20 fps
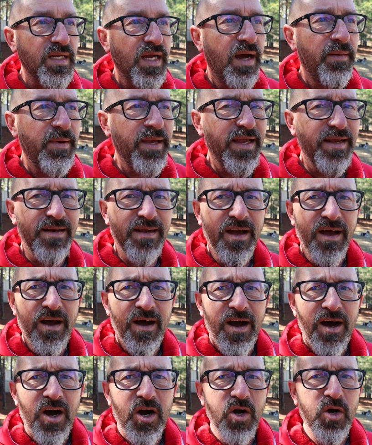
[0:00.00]
I mean,
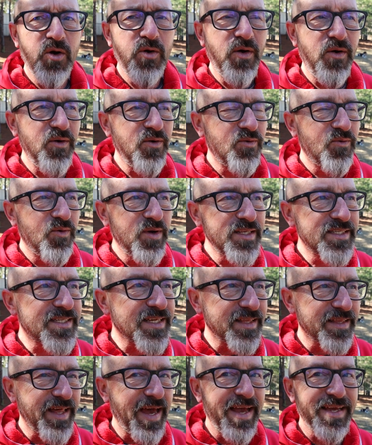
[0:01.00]
when's
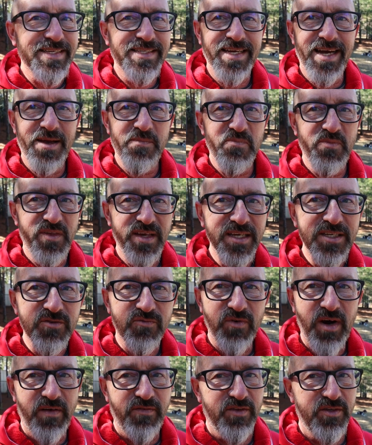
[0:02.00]
the last time
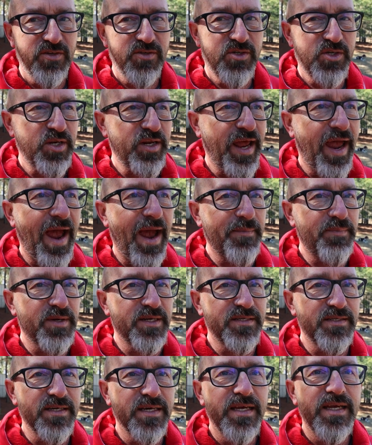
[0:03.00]
this revolution
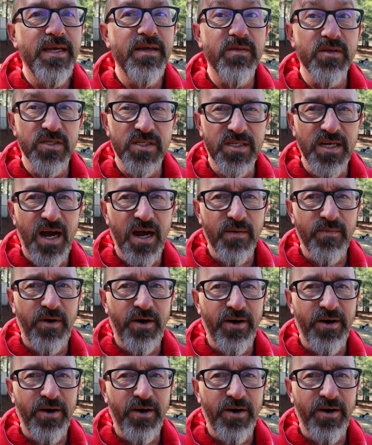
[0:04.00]
happened in the stock